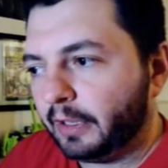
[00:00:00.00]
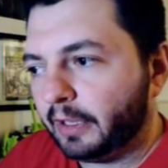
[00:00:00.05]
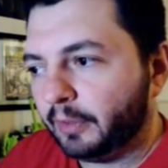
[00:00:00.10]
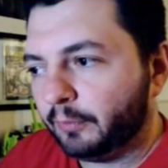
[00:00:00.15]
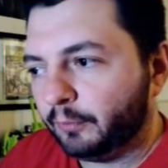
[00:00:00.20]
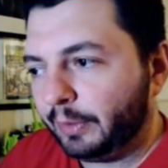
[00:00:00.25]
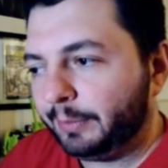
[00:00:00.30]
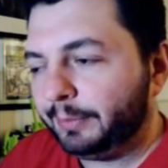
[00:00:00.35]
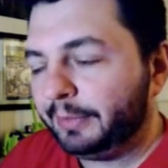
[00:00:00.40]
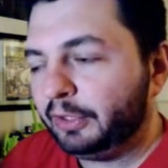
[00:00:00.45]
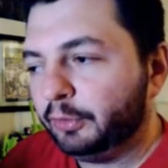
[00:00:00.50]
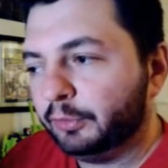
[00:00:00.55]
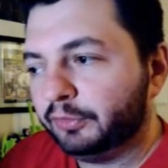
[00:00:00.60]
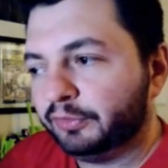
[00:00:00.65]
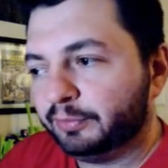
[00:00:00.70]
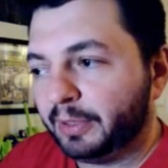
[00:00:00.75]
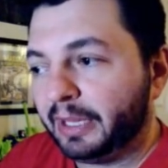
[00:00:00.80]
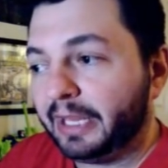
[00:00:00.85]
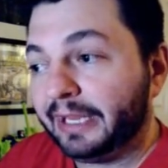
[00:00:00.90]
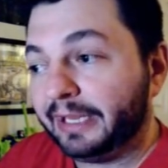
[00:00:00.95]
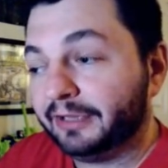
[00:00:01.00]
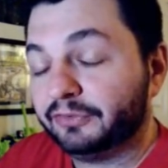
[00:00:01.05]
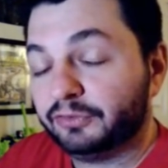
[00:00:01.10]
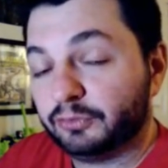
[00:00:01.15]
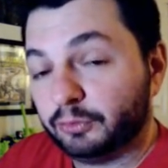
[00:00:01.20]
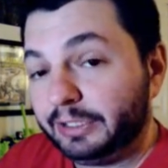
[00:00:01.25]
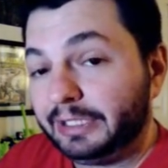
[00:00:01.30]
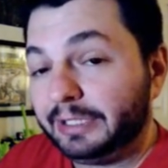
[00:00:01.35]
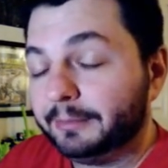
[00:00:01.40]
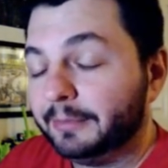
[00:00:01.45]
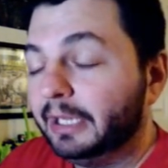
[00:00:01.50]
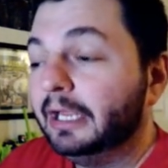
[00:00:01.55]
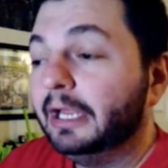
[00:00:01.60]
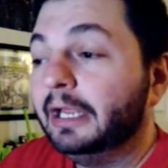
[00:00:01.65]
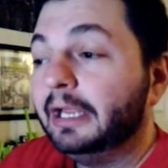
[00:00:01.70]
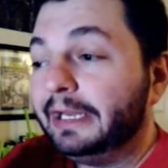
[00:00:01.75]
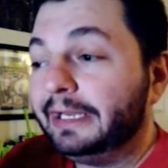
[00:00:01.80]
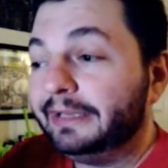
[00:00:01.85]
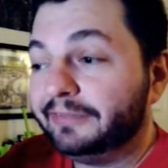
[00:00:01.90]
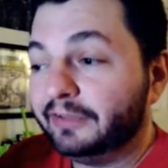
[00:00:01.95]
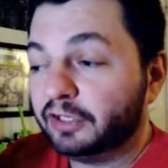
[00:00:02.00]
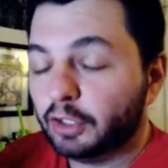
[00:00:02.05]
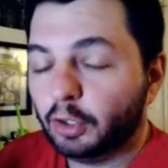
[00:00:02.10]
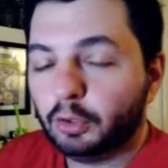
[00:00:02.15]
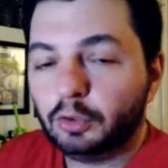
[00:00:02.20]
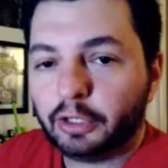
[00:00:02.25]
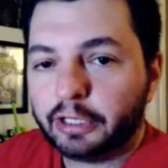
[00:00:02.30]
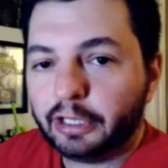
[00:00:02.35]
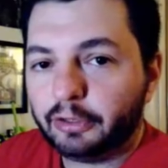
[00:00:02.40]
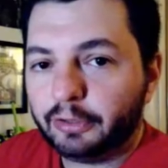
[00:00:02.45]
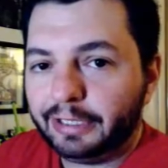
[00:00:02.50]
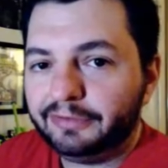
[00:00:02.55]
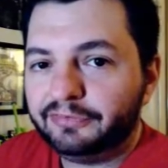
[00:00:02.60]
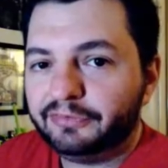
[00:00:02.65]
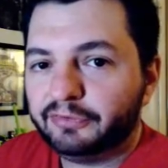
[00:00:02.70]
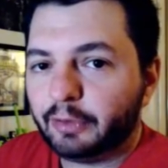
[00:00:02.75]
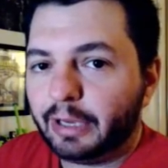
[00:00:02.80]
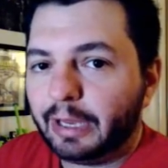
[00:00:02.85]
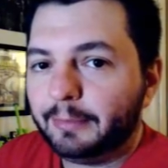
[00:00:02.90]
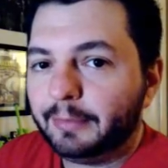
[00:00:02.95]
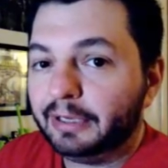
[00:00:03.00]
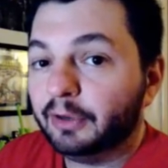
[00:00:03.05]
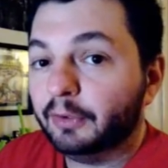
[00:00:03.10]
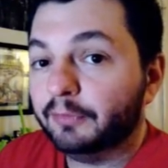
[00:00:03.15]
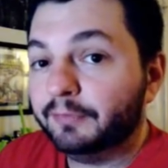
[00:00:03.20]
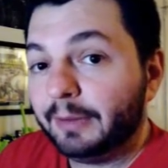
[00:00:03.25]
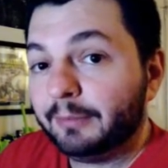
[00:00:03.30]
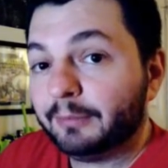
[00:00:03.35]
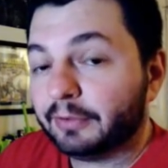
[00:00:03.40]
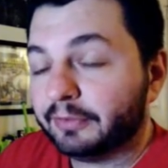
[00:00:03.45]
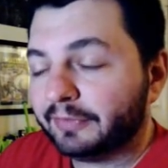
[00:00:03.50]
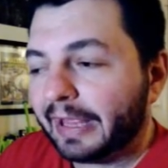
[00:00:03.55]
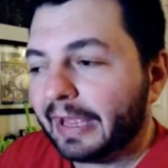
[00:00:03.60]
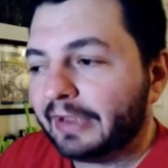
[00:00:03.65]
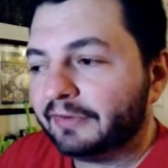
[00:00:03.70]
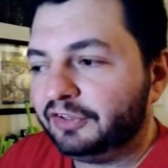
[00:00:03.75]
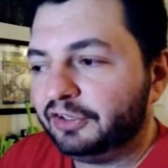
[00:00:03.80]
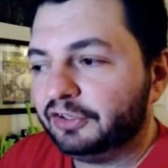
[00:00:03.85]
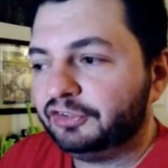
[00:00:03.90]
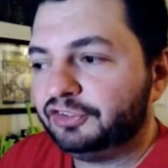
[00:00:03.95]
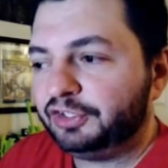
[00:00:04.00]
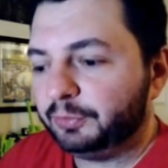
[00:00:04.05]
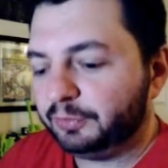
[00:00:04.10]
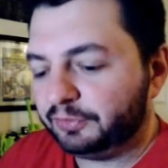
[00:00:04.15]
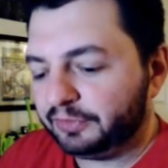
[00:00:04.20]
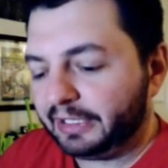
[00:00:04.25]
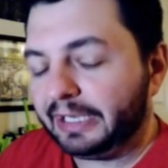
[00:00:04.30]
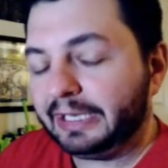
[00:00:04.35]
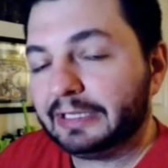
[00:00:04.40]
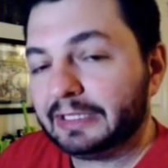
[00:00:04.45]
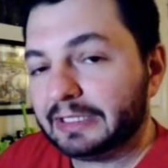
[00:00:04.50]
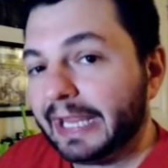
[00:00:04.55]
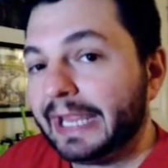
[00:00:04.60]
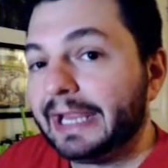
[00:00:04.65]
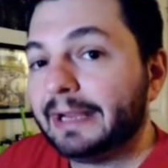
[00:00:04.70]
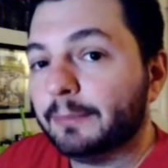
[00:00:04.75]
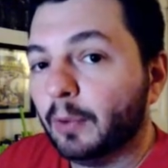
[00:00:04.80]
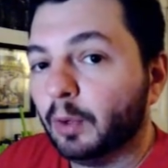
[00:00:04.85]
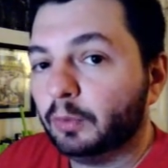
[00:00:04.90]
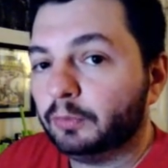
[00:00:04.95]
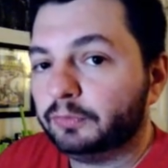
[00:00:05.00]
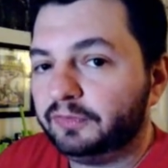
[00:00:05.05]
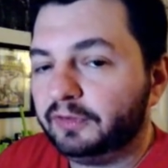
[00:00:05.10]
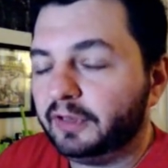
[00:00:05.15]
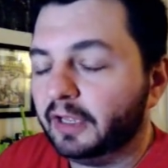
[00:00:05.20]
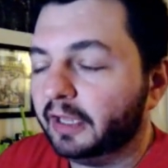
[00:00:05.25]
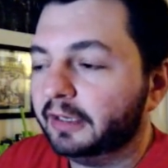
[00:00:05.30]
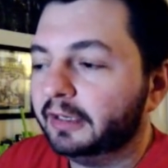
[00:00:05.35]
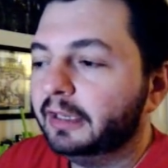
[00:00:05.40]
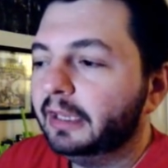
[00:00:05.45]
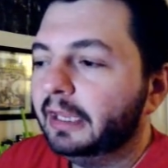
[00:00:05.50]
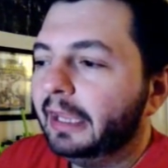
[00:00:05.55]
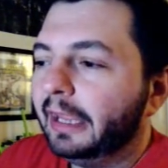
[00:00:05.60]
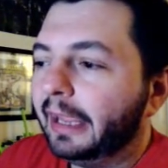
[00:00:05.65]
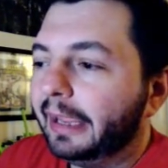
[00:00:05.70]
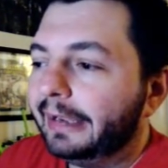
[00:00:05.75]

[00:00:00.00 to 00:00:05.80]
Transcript: uh, women who was playing Scream. He said, go look at her Instagram in November of last year. She was getting leg molds done.